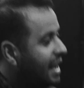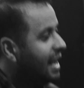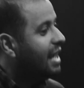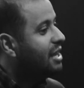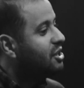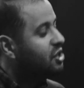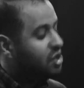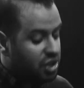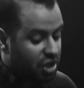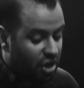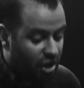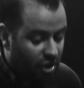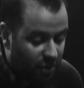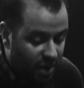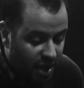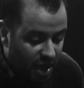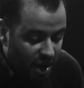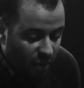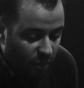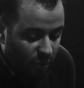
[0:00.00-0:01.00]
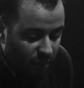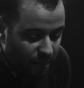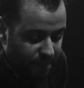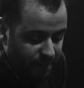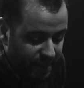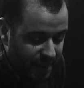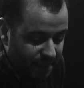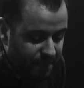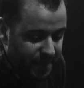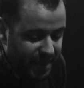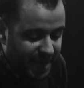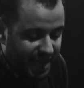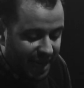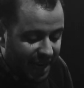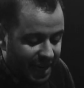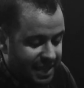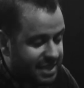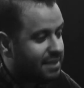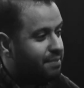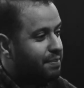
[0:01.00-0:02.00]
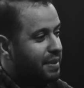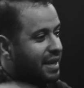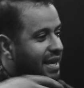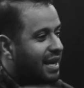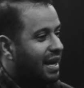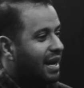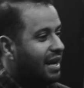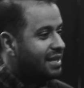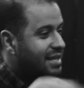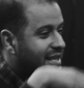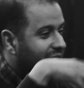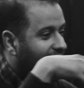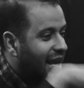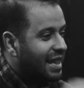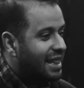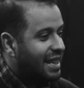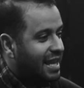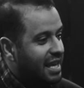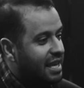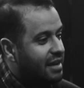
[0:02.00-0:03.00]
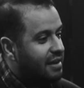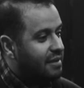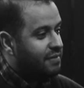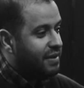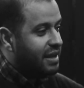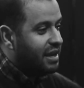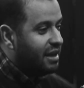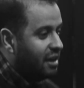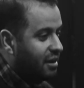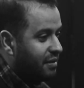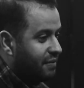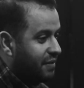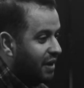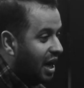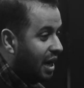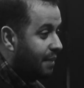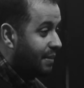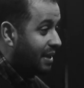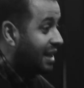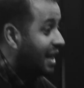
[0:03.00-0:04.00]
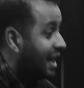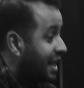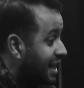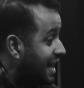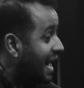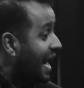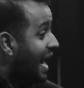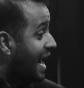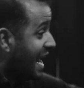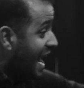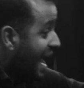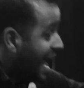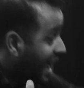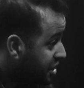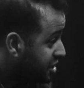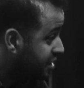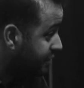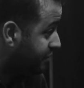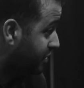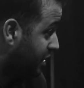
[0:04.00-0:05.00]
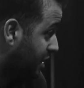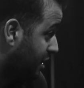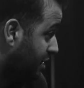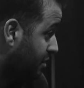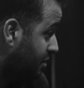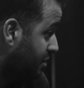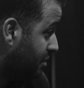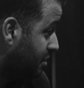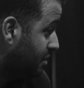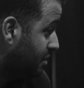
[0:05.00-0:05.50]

And so because I live in an environment like that actively,